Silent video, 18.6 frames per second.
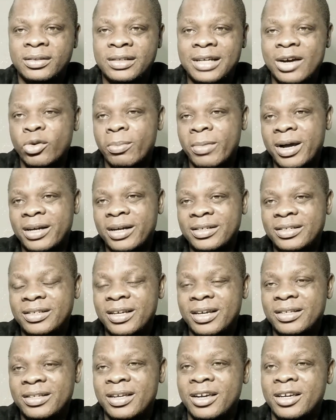Jaruma, she
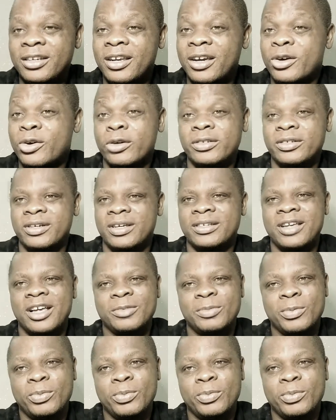said the cross-dressers,